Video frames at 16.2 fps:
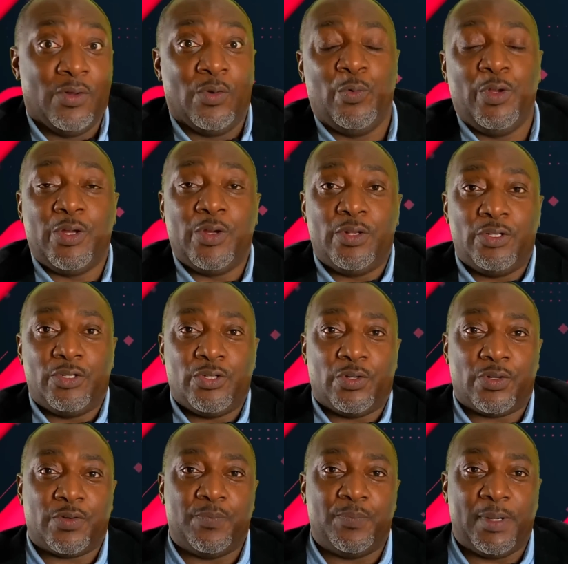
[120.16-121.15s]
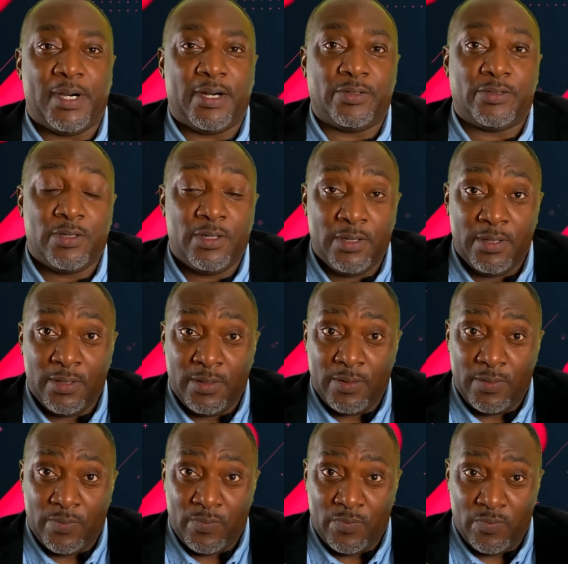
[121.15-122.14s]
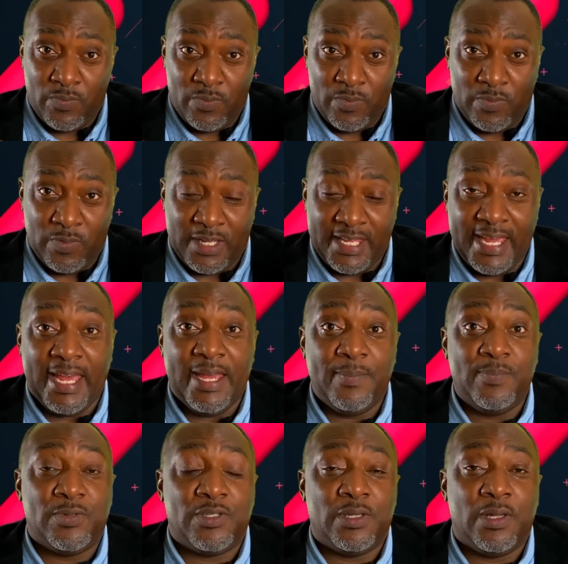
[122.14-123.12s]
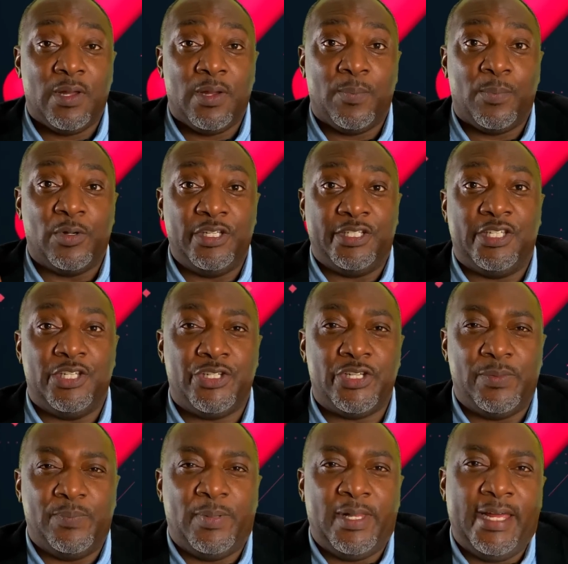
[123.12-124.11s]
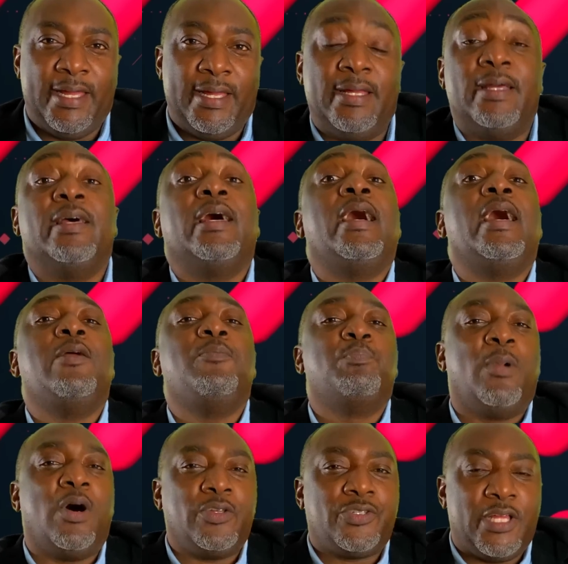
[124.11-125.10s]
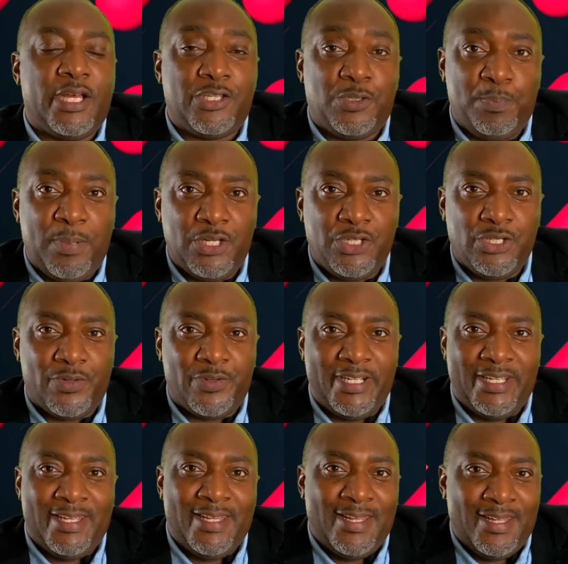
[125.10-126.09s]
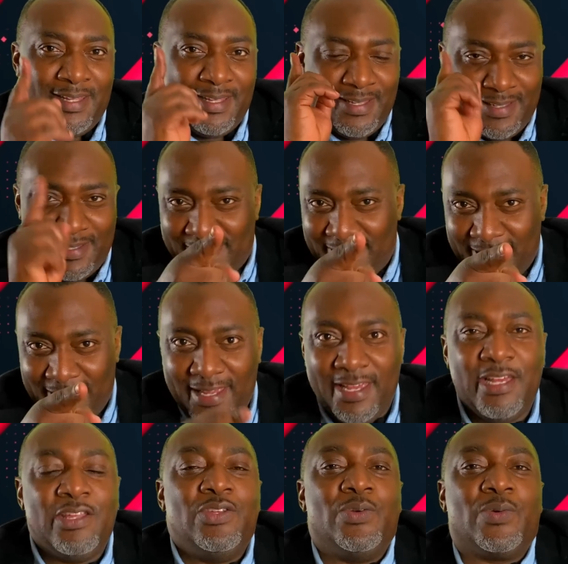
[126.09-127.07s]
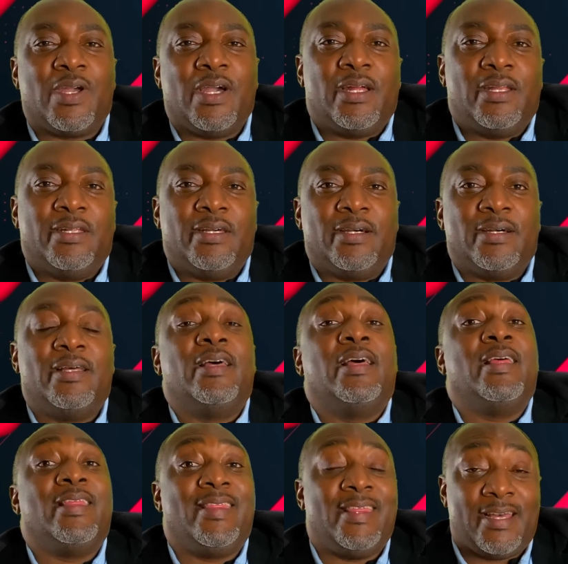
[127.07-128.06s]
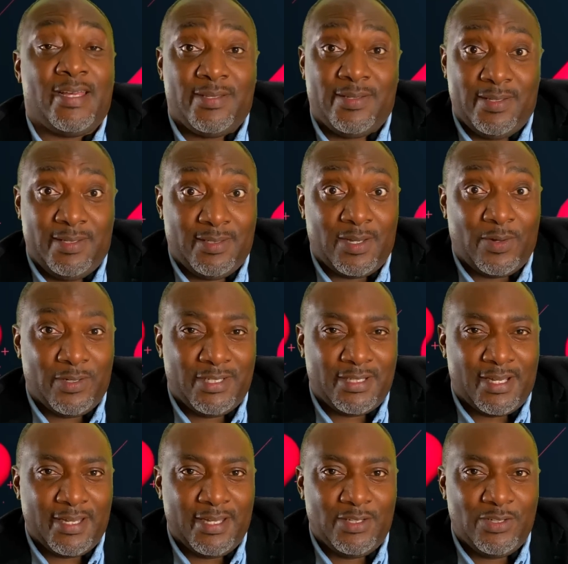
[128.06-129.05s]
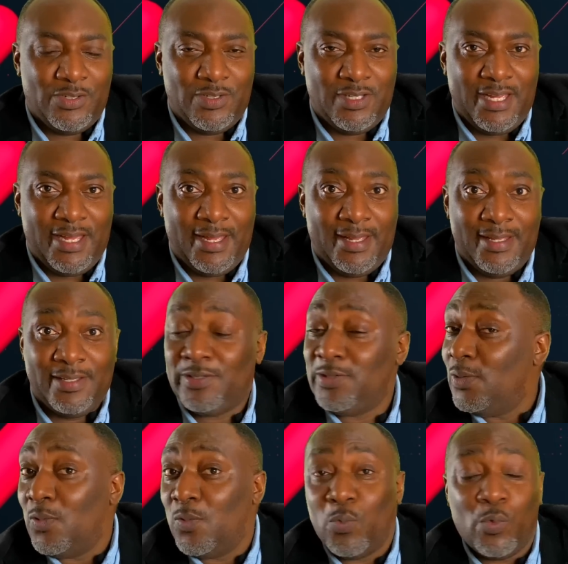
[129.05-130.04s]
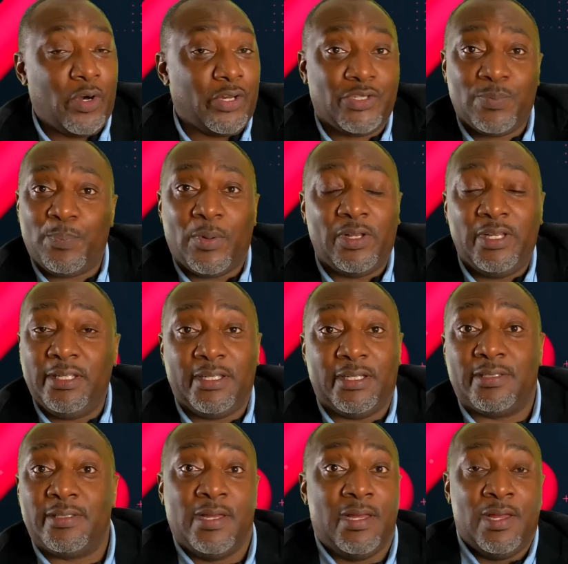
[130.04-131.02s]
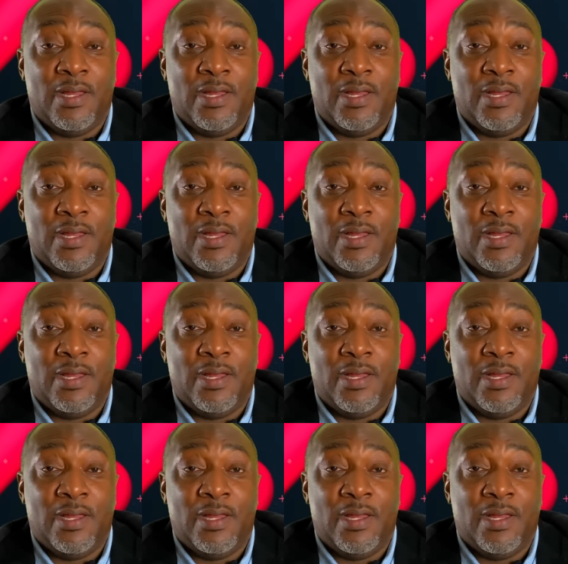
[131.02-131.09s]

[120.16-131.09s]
we're gonna talk about games politician play, and most especially in Uganda. That is our target today. So what's politics?